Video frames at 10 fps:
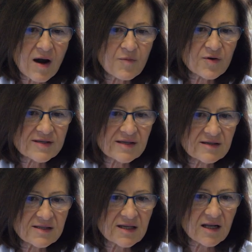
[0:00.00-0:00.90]
are
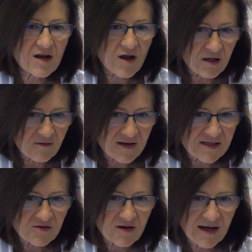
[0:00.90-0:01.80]
present in
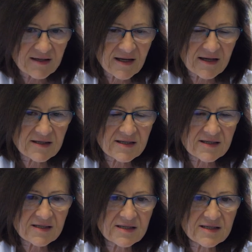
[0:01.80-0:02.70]

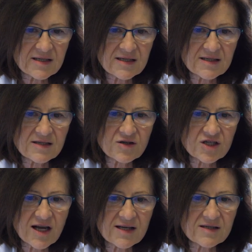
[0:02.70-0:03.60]
non-vasculitis disease
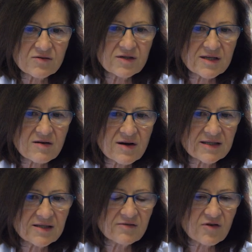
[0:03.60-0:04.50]
such as
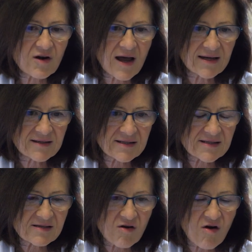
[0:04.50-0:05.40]
ulcerative colitis